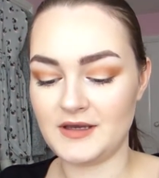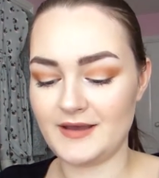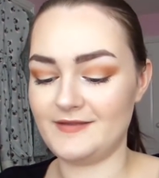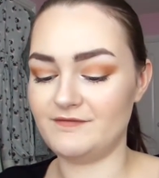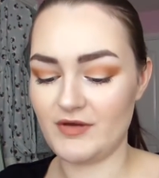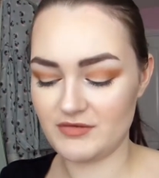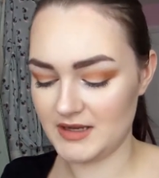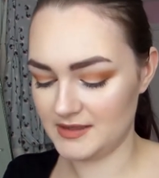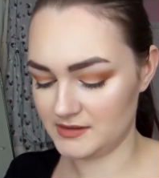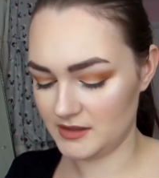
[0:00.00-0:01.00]
it's very
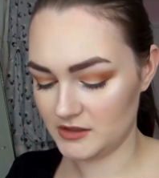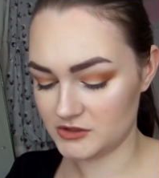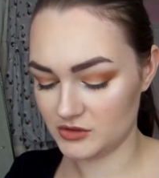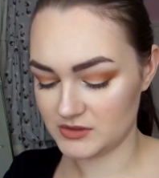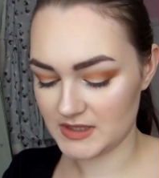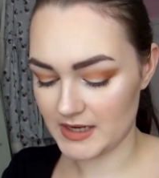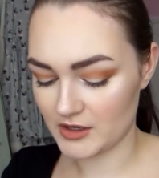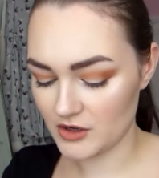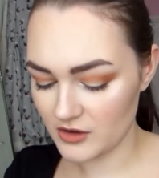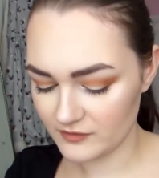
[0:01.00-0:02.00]
easy to
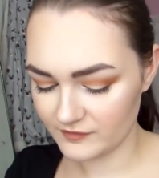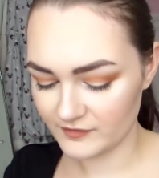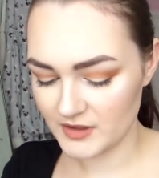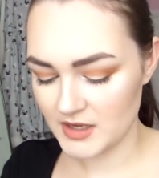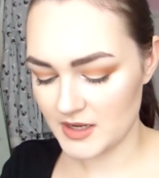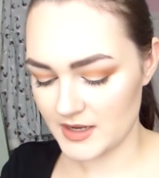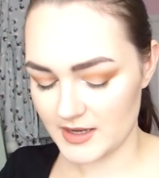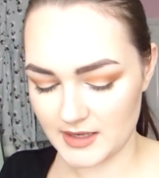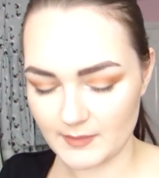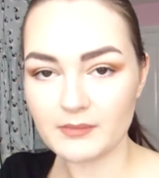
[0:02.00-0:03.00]
take off.
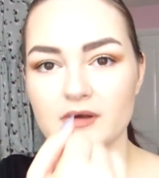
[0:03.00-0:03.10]
I'm